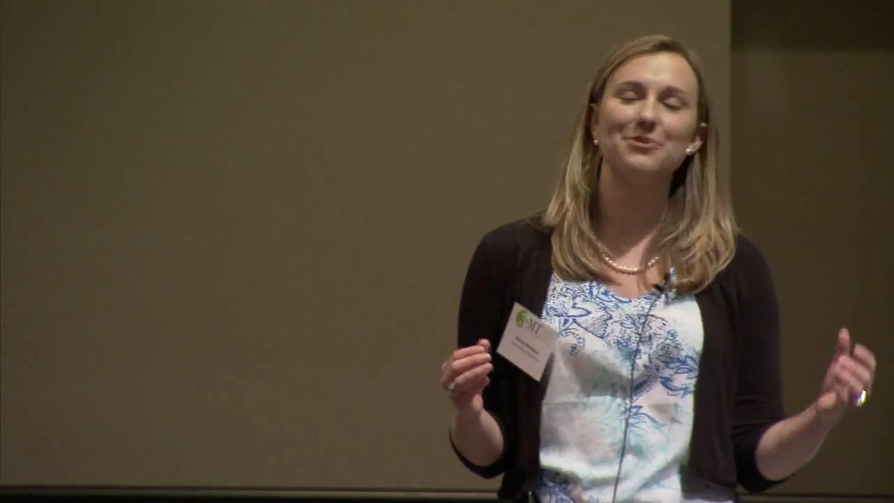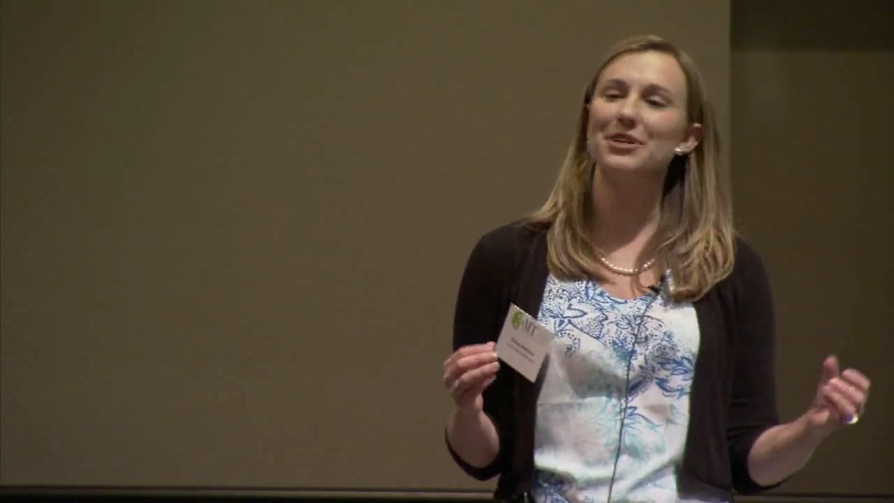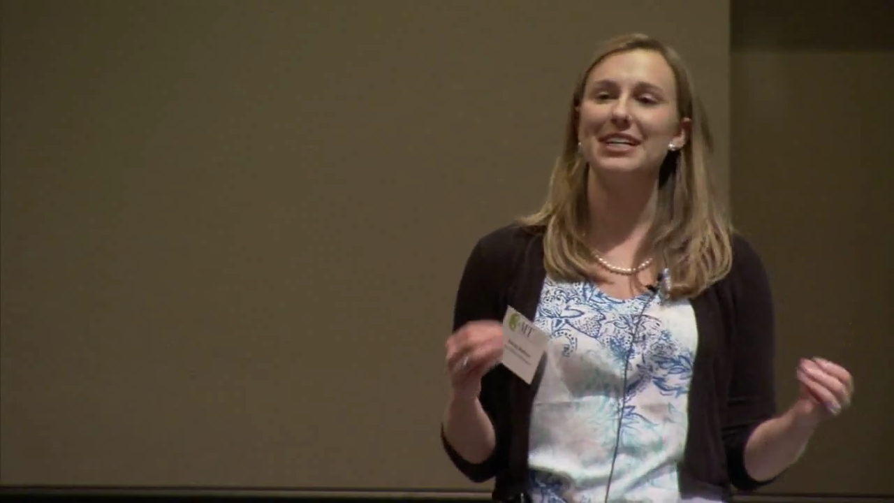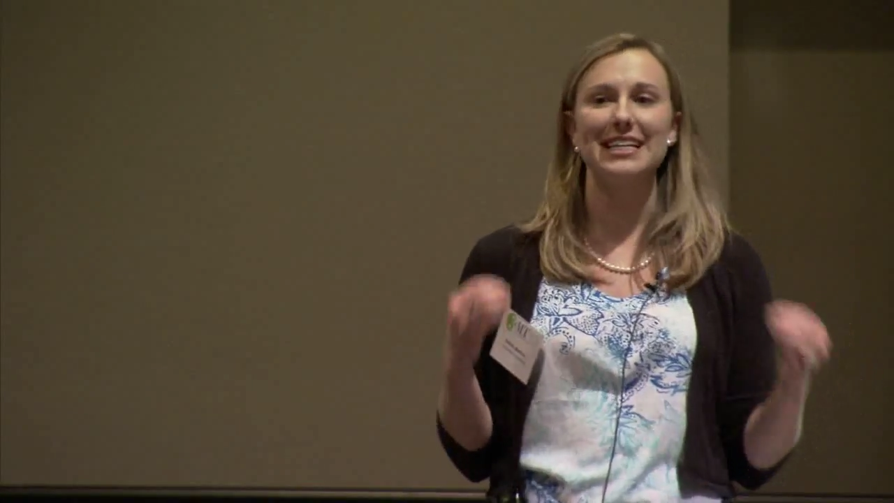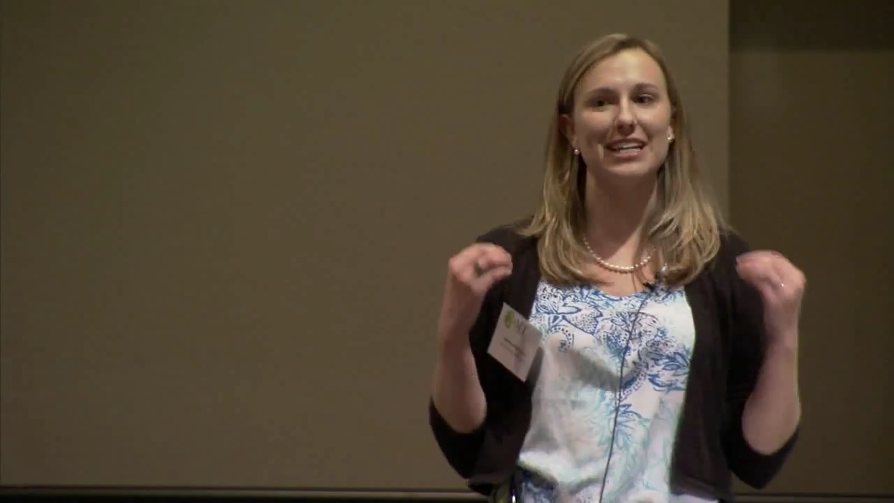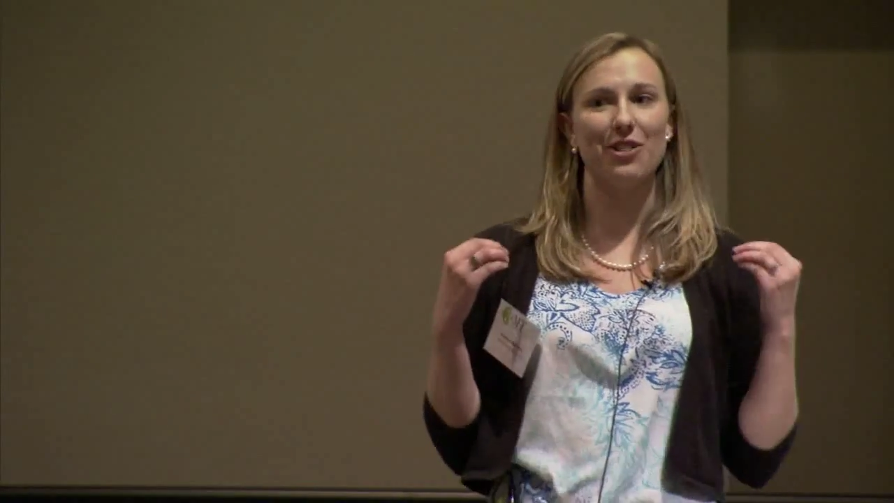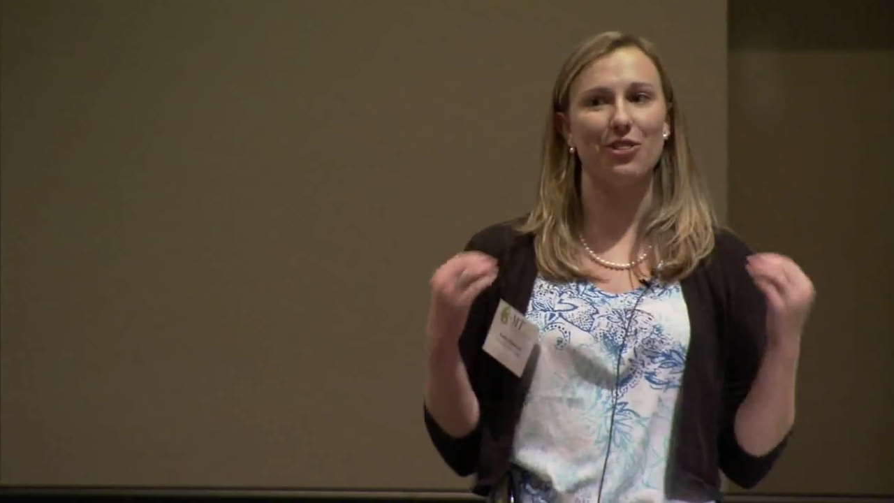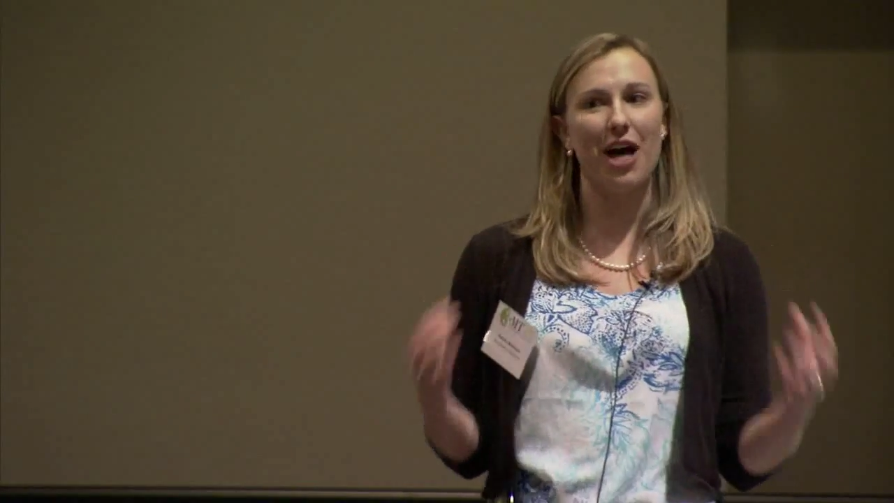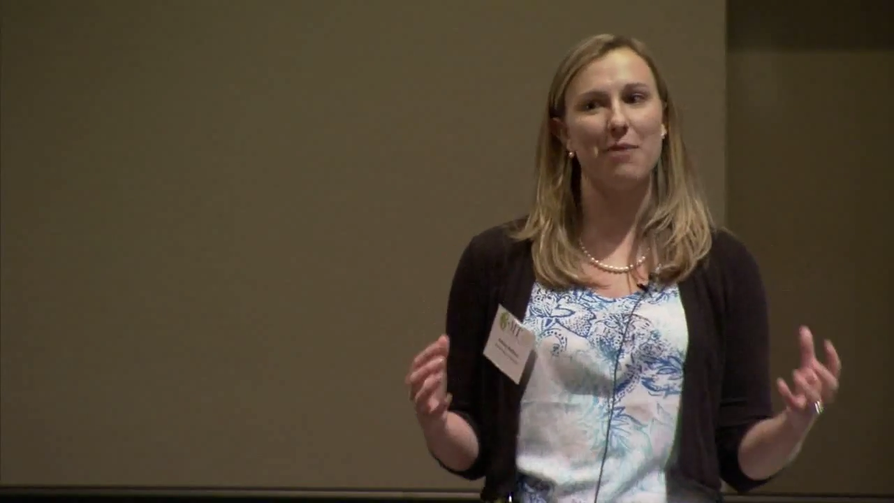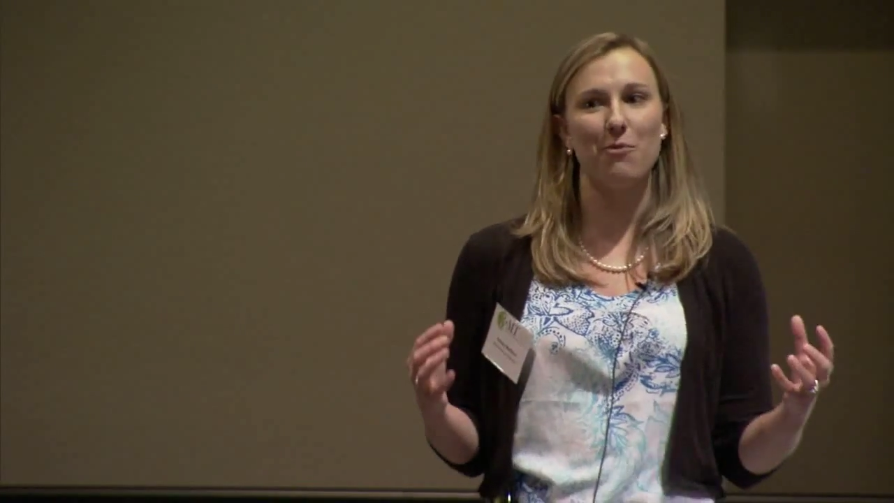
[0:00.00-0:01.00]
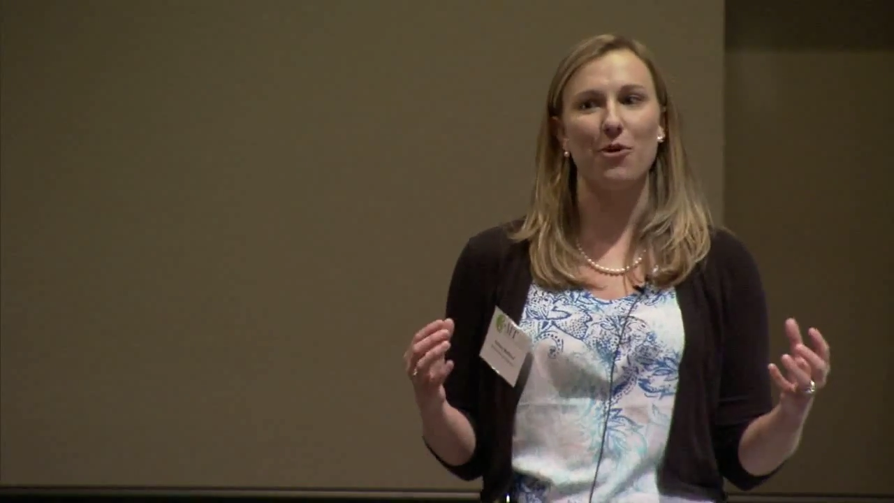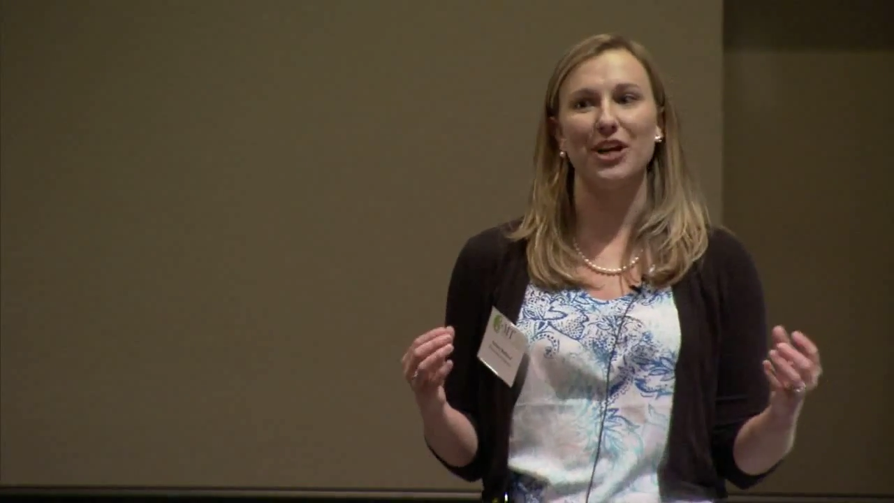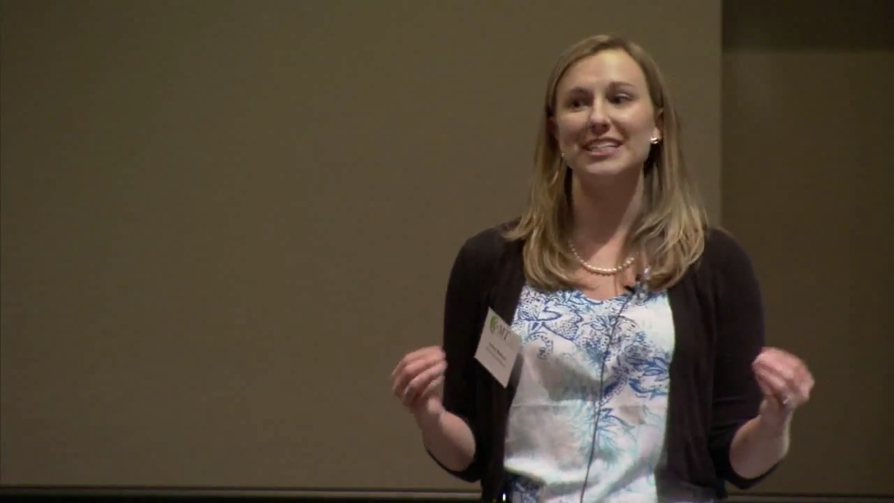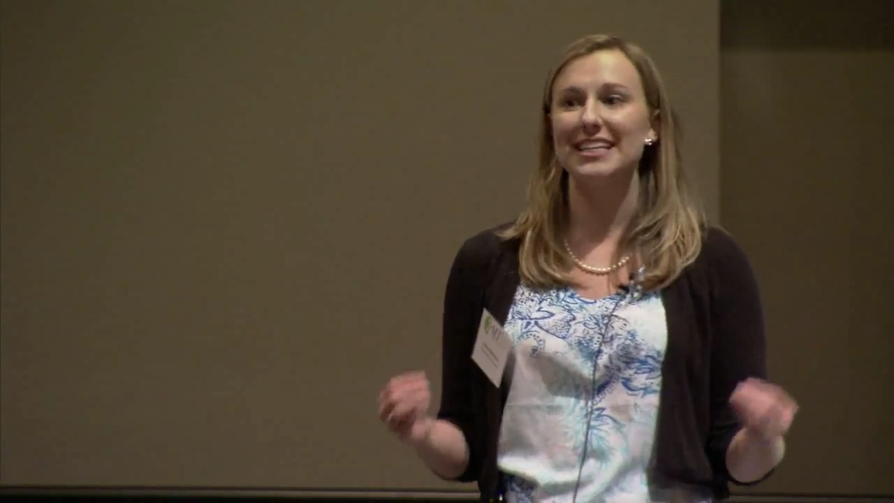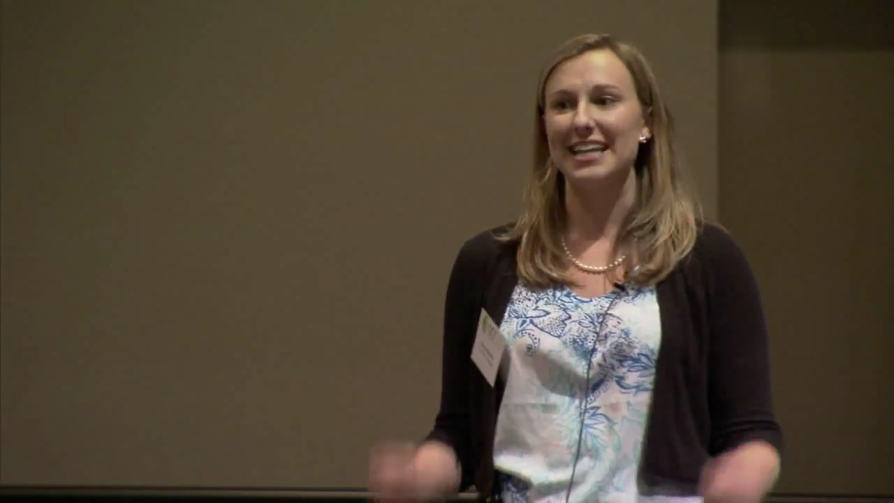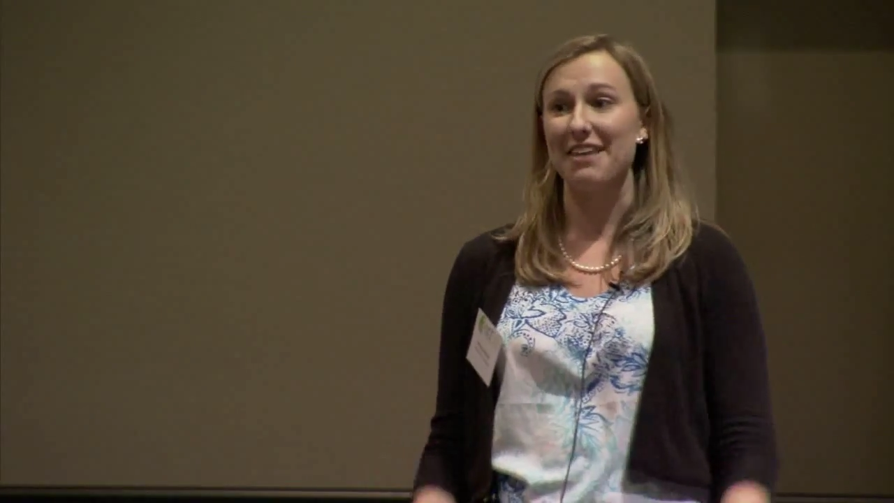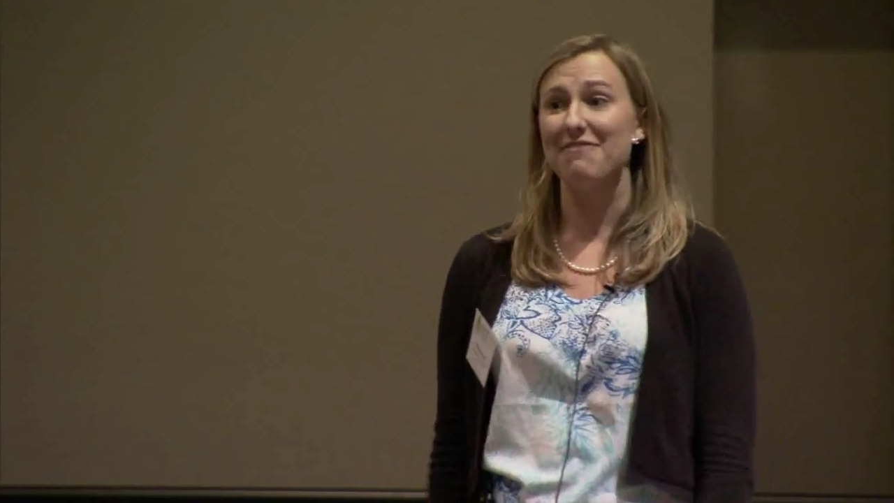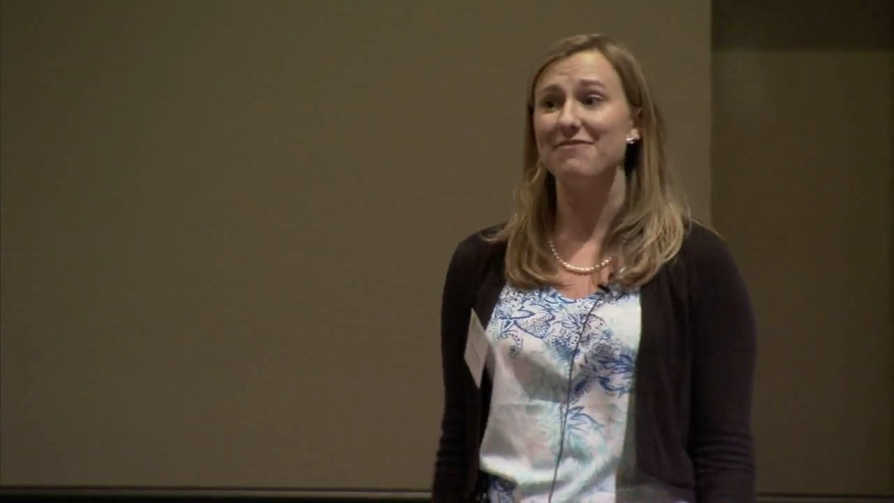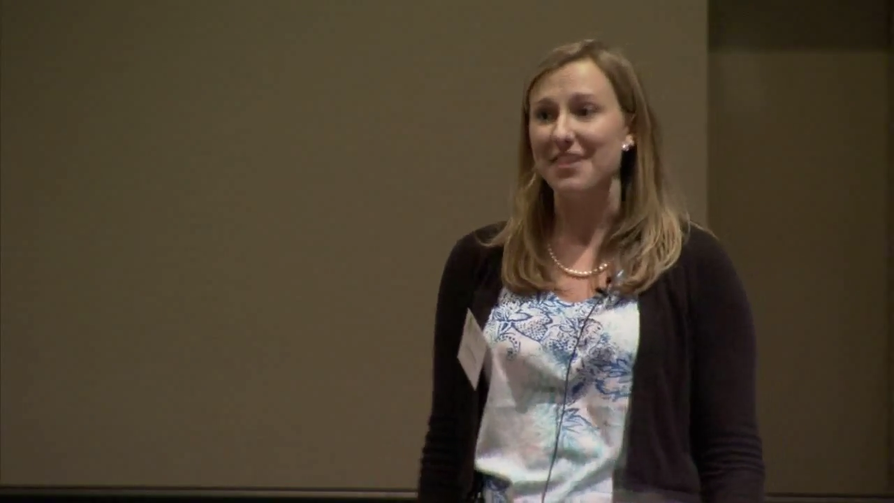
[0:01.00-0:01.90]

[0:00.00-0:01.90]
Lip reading: We're going to need a lot more to get a